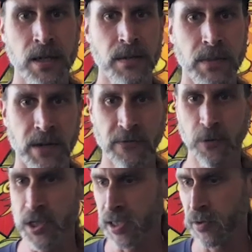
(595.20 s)
But
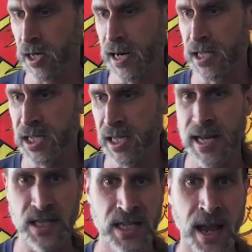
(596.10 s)
unfortunately, we're kind of seeing
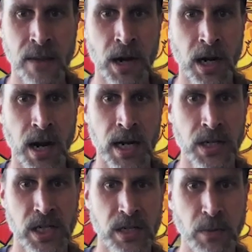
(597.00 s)
that same
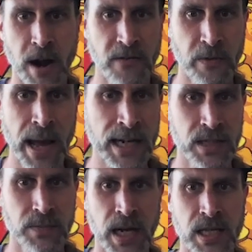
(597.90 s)
unconscious profit
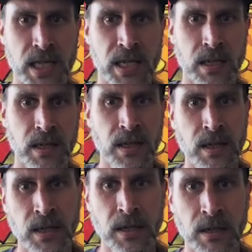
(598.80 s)
maximizing,
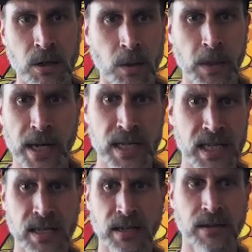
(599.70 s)

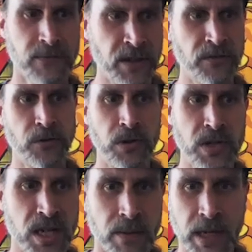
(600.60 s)
corporatizing influence
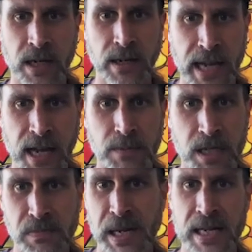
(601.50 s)
coming into cannabis
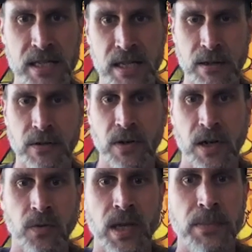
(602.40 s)
space in
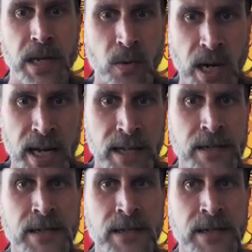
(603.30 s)
a really big way.